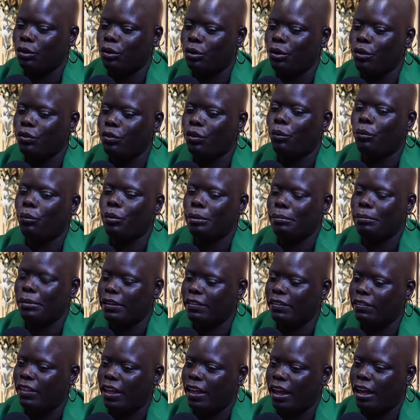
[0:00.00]
the
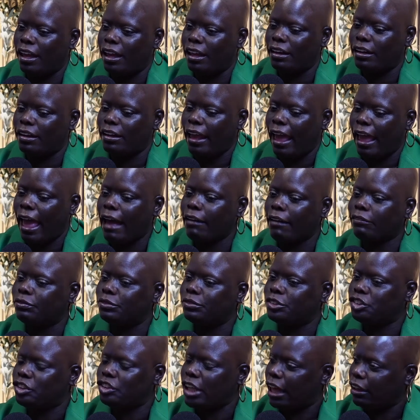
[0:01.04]
women that have
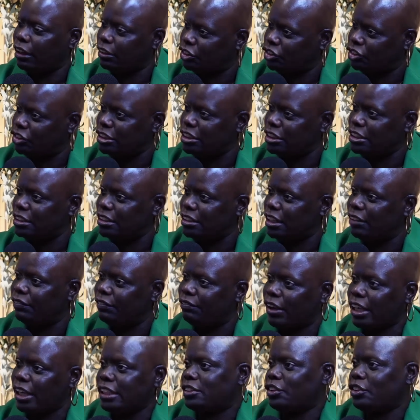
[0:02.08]
challenges and
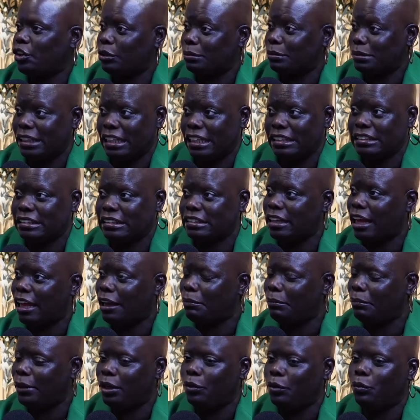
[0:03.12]
face circumstances like
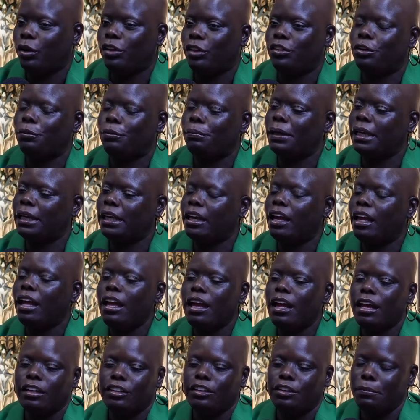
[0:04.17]
me, whether it be
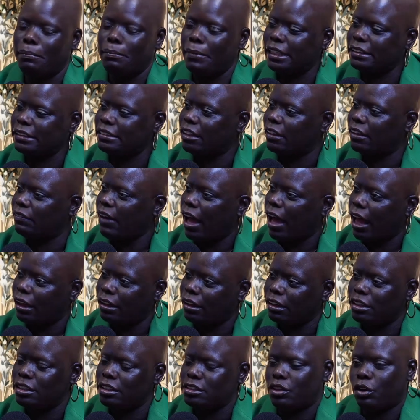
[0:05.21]
domestic
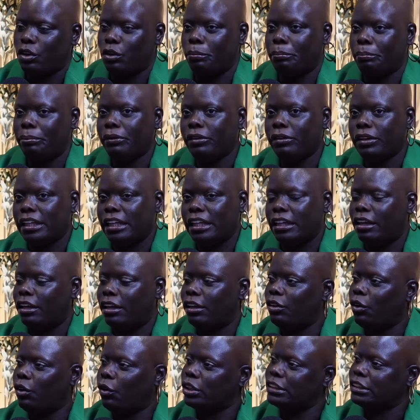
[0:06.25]
violence or bullying
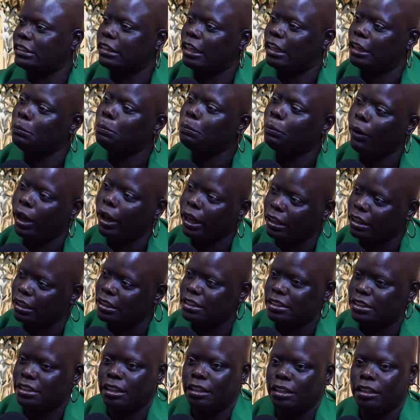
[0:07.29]
or teen
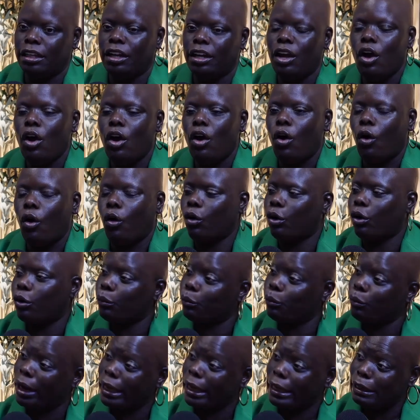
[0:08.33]
pregnancy or
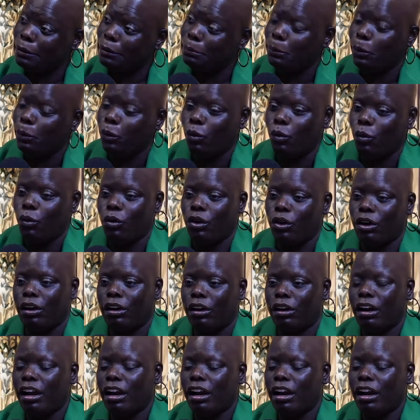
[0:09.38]
rape or